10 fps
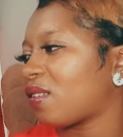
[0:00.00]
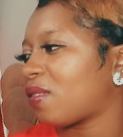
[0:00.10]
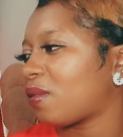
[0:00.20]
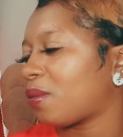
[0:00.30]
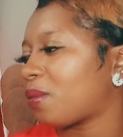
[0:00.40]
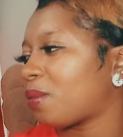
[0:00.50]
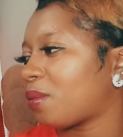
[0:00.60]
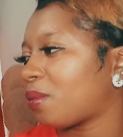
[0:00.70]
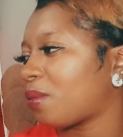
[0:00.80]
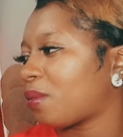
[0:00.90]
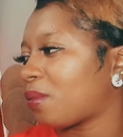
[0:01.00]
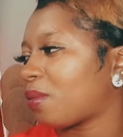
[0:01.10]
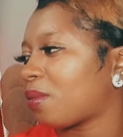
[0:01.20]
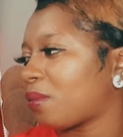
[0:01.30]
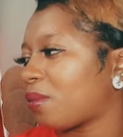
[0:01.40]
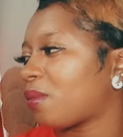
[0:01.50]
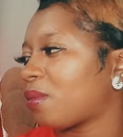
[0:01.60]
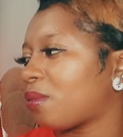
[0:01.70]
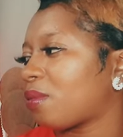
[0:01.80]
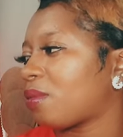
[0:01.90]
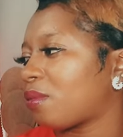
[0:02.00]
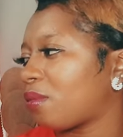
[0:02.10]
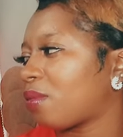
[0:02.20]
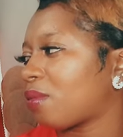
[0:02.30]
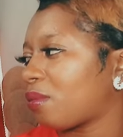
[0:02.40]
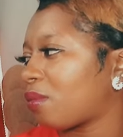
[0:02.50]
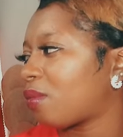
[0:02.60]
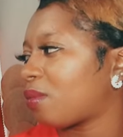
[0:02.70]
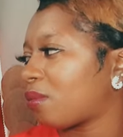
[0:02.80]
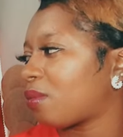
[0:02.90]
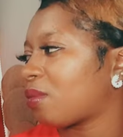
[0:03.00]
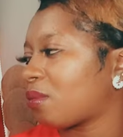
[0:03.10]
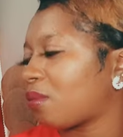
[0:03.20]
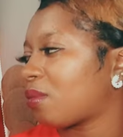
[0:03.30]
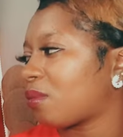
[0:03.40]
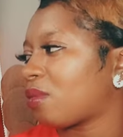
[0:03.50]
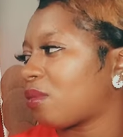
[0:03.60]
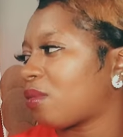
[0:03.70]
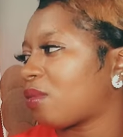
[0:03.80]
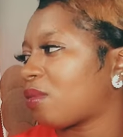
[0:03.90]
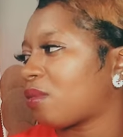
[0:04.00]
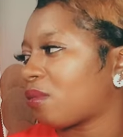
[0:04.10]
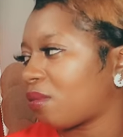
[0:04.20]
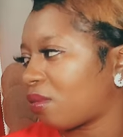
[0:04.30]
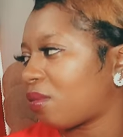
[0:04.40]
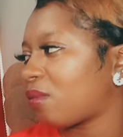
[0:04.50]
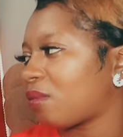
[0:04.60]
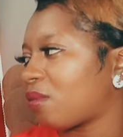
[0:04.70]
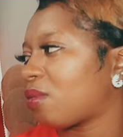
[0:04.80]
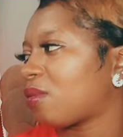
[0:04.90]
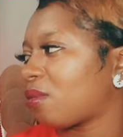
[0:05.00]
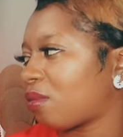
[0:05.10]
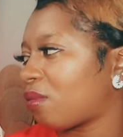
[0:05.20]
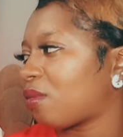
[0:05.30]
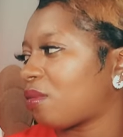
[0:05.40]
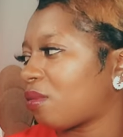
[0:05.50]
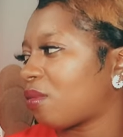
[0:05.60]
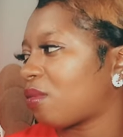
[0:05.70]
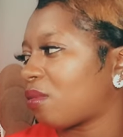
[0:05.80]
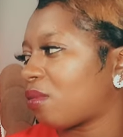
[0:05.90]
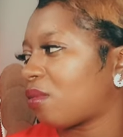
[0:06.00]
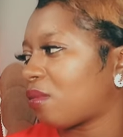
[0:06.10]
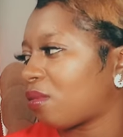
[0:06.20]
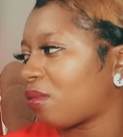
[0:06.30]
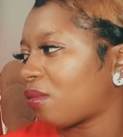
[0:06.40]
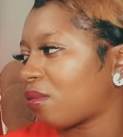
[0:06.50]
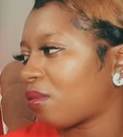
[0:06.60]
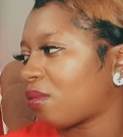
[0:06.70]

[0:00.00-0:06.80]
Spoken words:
(silent)